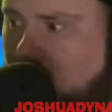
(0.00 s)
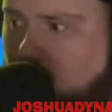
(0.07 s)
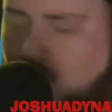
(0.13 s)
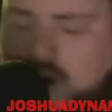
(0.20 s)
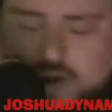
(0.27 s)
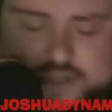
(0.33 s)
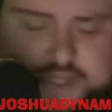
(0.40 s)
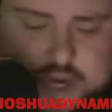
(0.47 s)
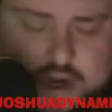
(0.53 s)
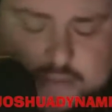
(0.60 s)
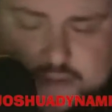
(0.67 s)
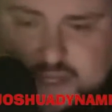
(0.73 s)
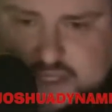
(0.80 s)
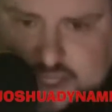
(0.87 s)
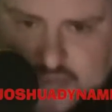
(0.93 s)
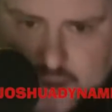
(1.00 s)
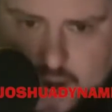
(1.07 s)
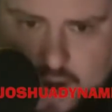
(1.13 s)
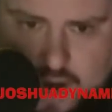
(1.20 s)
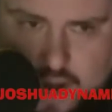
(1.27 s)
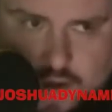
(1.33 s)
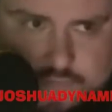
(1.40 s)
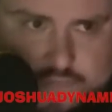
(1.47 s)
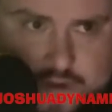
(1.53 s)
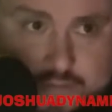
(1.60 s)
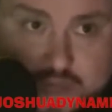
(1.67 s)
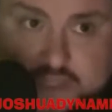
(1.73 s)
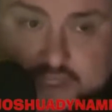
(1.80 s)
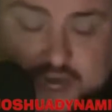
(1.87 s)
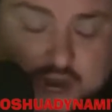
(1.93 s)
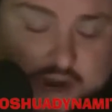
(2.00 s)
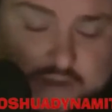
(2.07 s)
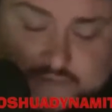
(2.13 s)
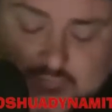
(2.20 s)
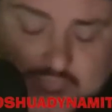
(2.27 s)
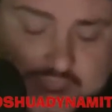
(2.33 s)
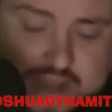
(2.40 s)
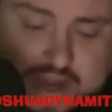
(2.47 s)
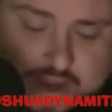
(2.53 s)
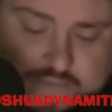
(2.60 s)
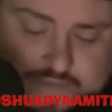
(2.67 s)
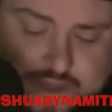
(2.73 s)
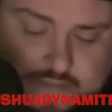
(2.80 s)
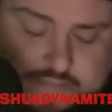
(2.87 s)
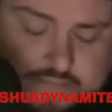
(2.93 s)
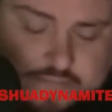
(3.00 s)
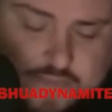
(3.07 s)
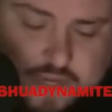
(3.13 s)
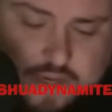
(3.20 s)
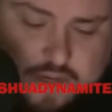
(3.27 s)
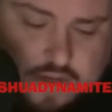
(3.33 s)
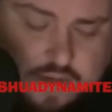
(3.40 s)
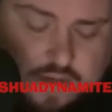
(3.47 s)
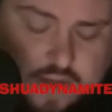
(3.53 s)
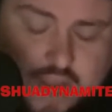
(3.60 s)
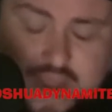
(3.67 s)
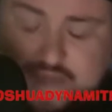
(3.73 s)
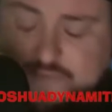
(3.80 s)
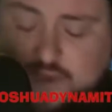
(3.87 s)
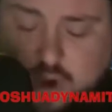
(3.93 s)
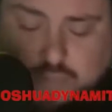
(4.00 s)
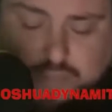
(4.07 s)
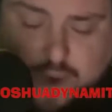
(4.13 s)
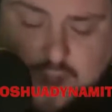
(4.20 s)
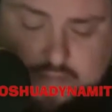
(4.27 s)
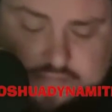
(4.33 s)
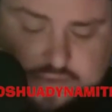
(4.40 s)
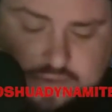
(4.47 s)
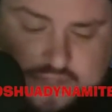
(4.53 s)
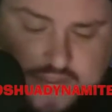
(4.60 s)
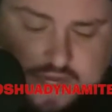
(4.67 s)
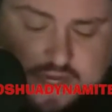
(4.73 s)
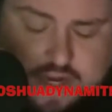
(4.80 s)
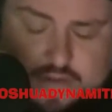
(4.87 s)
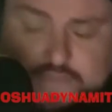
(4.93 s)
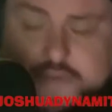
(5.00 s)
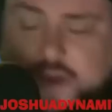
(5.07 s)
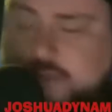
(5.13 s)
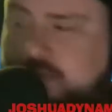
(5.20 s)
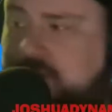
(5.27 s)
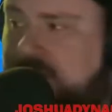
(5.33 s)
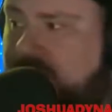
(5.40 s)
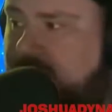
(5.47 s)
What is there to be scared of? I'm not scared of any of them. I have no problems with any of them.